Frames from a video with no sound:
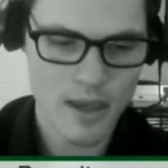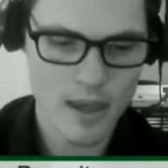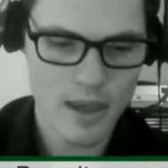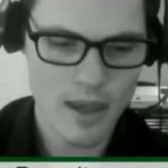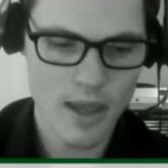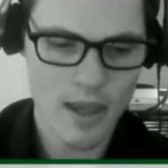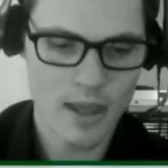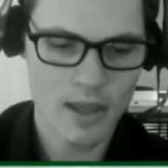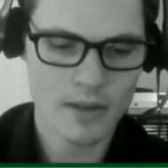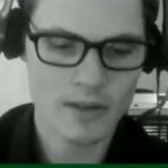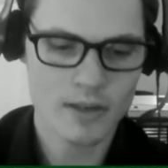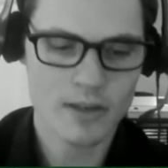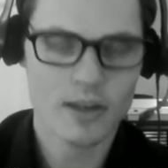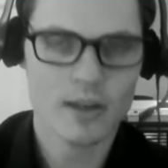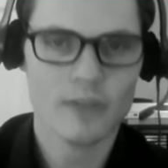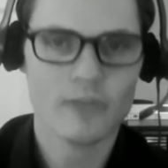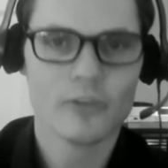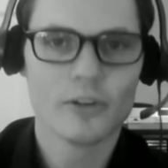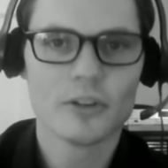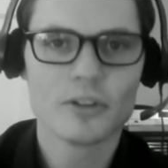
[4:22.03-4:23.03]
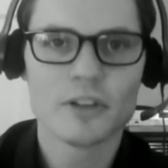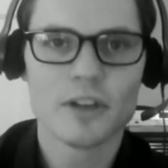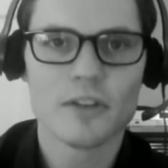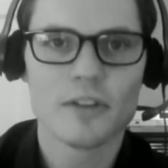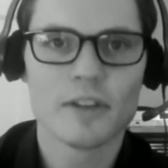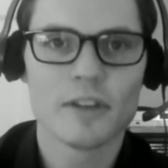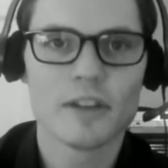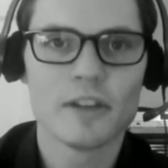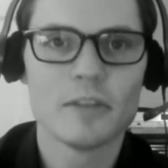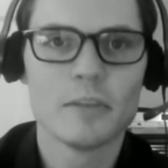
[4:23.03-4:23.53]
And first
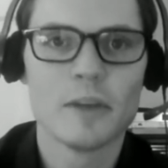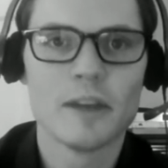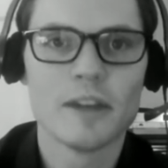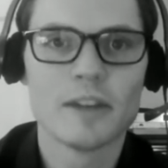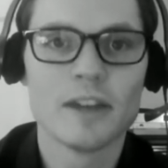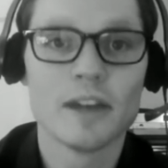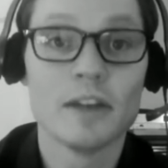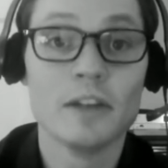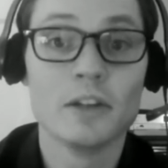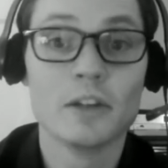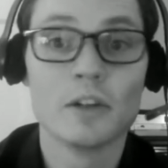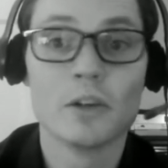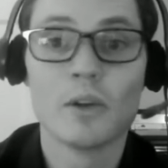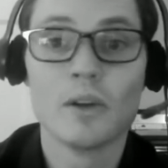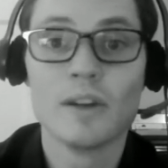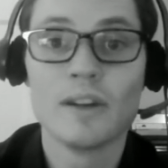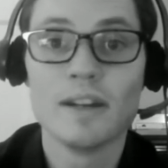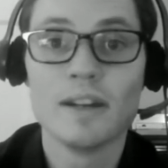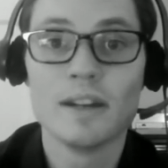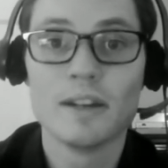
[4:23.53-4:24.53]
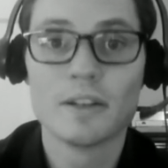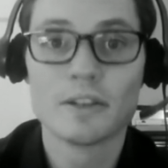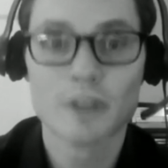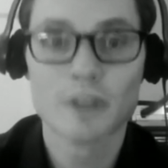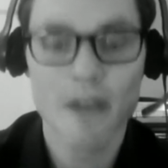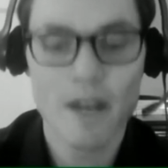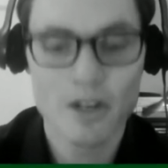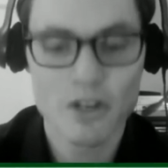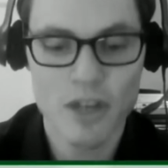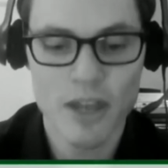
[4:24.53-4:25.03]
off, again, to break it down, you're going to need a
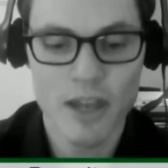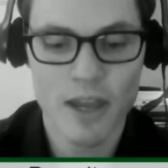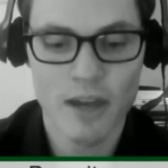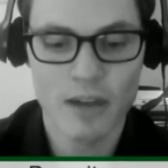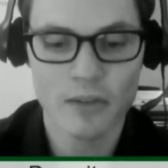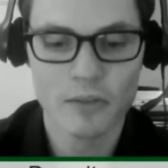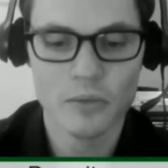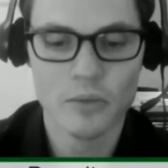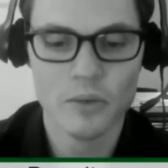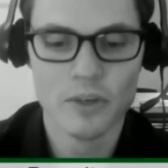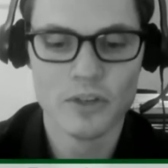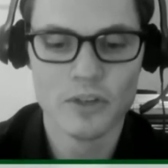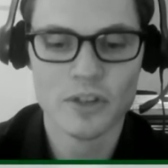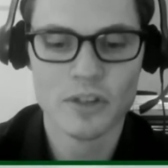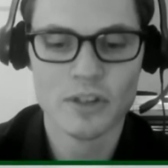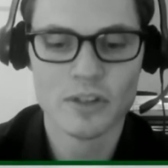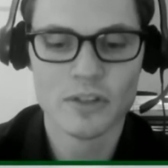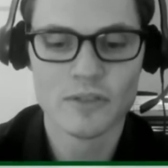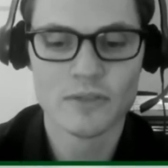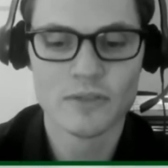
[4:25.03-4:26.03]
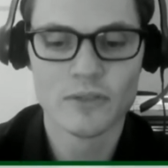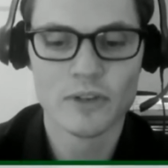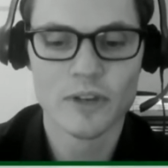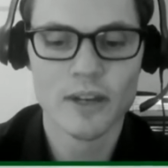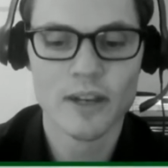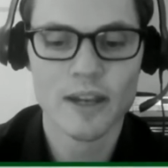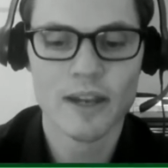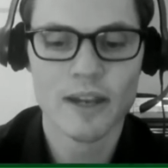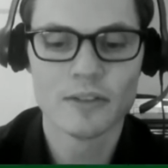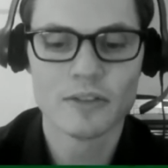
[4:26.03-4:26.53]
Scratch account, which is
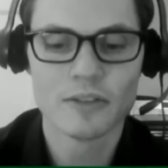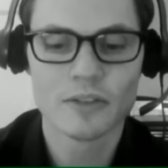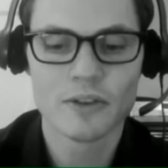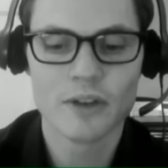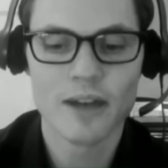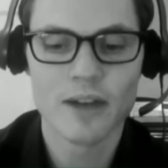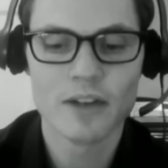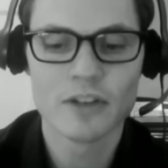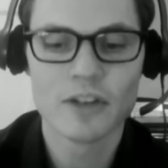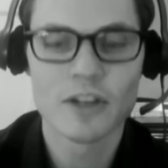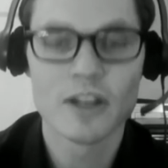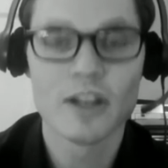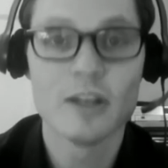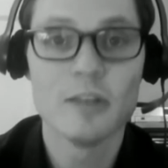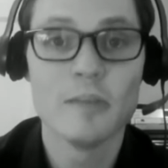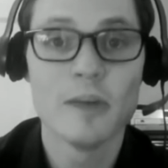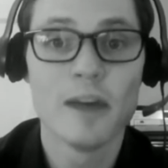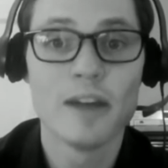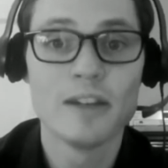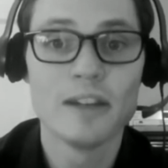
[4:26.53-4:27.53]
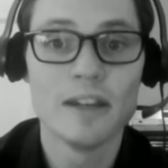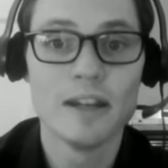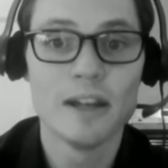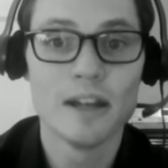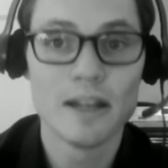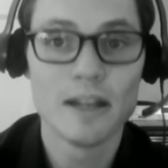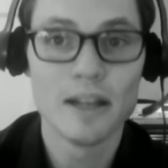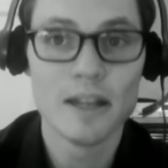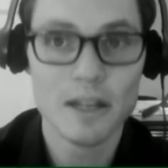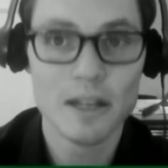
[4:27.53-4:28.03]
free at
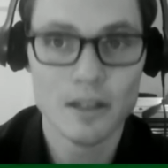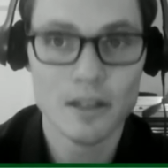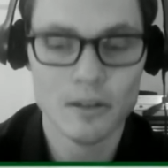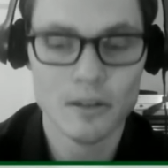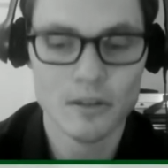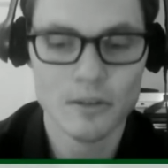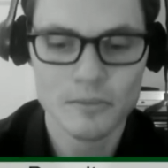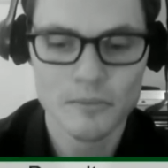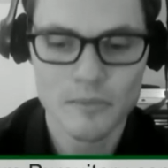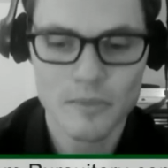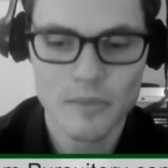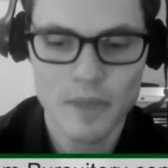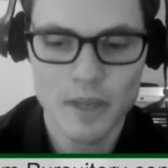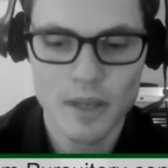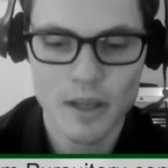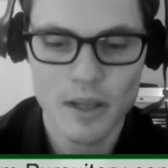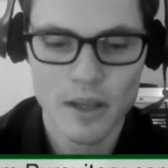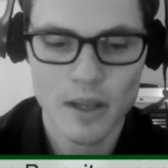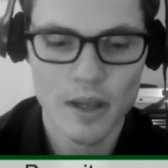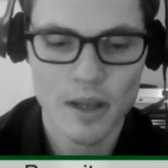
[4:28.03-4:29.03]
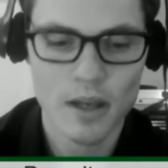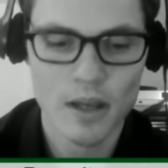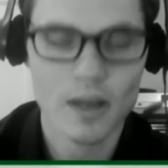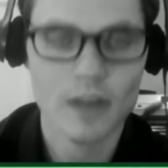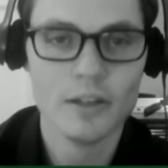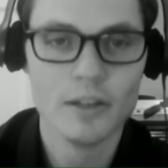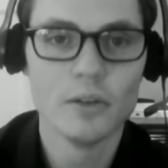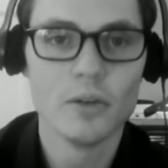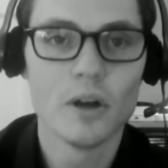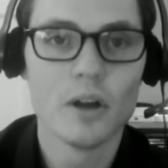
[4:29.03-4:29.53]
scratch.mit.edu.
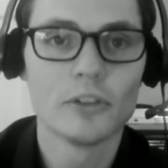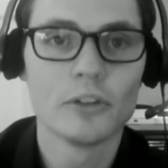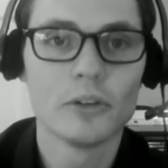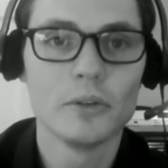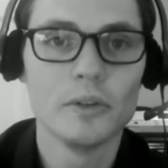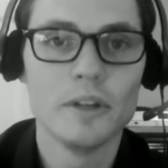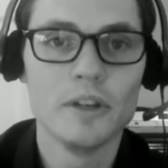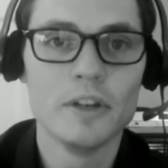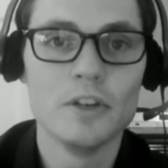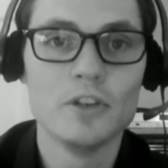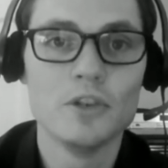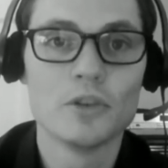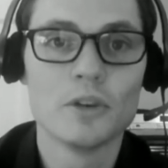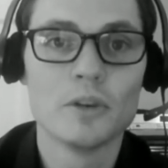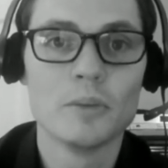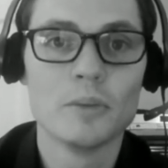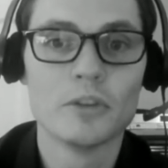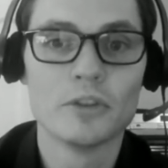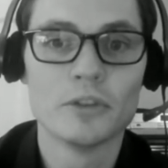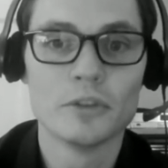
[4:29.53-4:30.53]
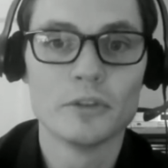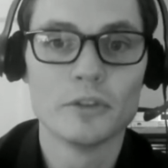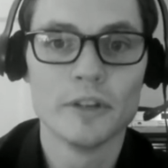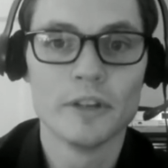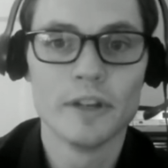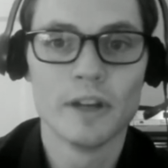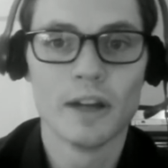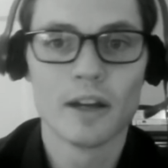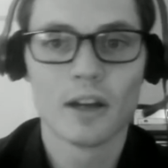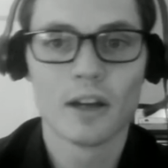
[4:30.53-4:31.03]
You'll also need to join
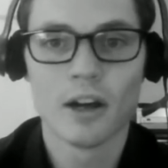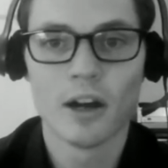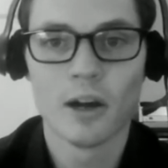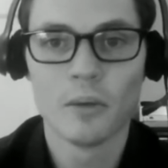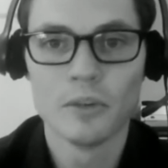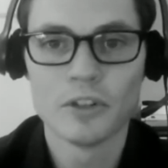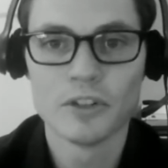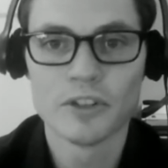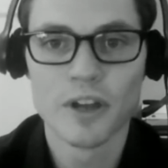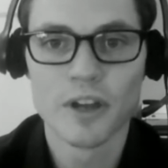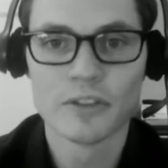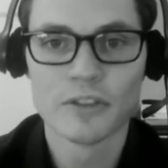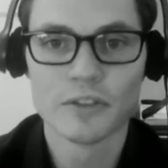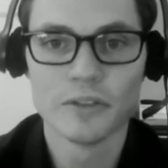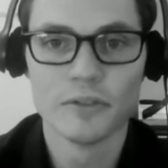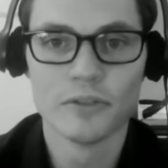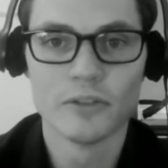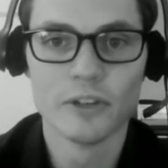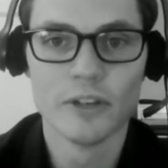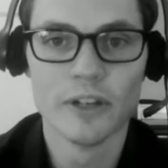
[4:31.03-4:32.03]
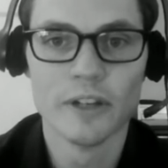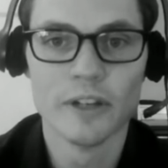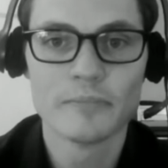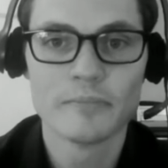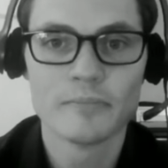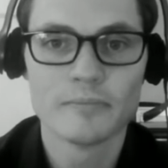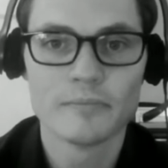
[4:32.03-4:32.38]
Pursuitery.com, which is also free.